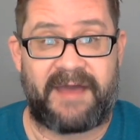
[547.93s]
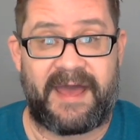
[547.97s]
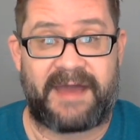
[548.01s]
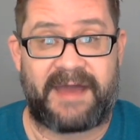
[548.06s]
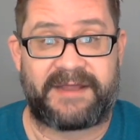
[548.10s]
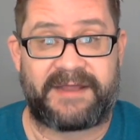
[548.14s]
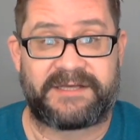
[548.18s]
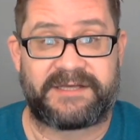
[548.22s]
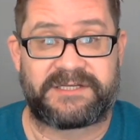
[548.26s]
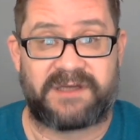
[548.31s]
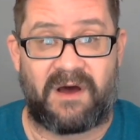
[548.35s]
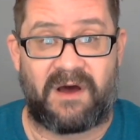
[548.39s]

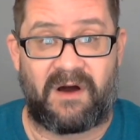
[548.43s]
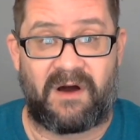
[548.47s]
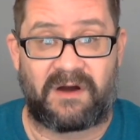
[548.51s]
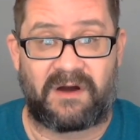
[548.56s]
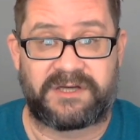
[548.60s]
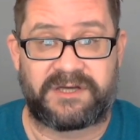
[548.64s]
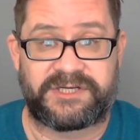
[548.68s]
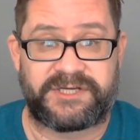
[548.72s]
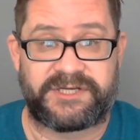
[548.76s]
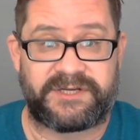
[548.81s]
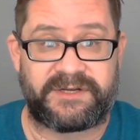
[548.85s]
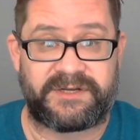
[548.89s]
at his
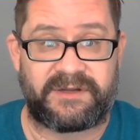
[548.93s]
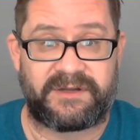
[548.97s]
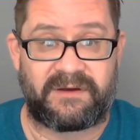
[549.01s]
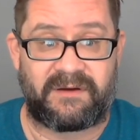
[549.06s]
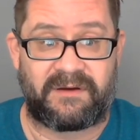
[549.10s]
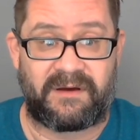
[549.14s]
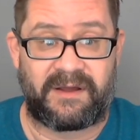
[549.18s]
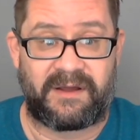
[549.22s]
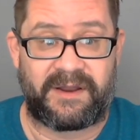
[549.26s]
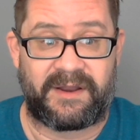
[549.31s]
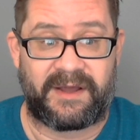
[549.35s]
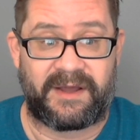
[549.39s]
auction
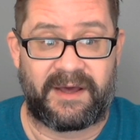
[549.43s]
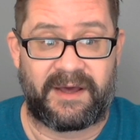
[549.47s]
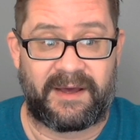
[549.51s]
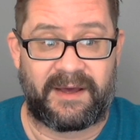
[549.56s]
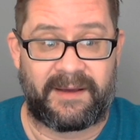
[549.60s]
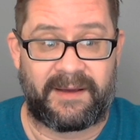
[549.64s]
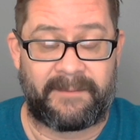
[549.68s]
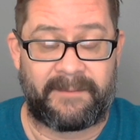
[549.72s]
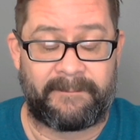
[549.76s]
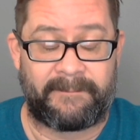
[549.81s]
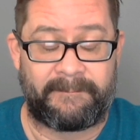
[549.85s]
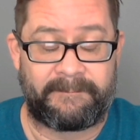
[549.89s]

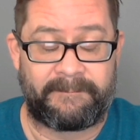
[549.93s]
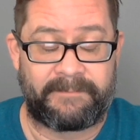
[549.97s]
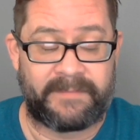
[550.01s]
on